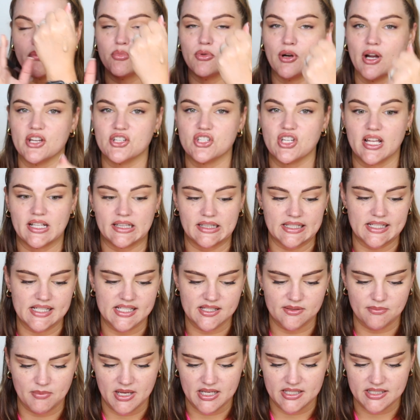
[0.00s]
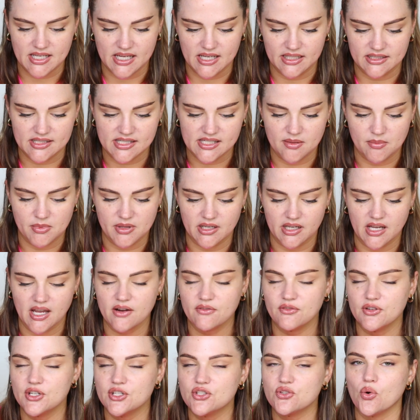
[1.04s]
brush at least maintains some of the
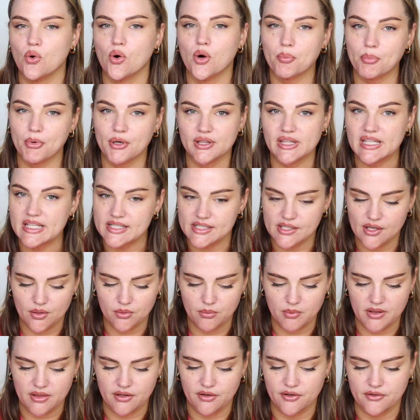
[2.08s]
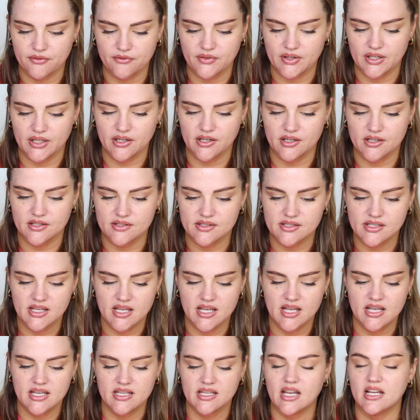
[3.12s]
coverage, or put this on with your fingers.
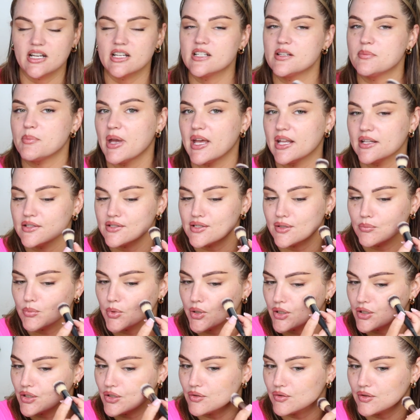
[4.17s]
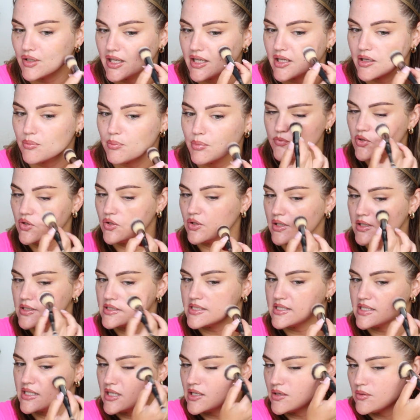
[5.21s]
Kind of depends on what you like. You can
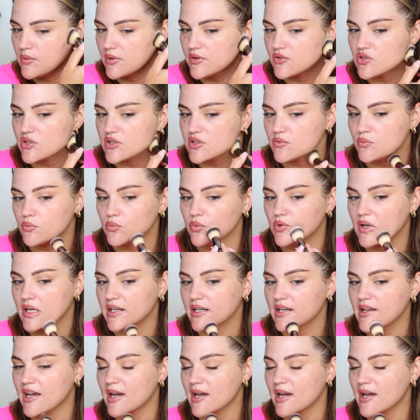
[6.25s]
see with just one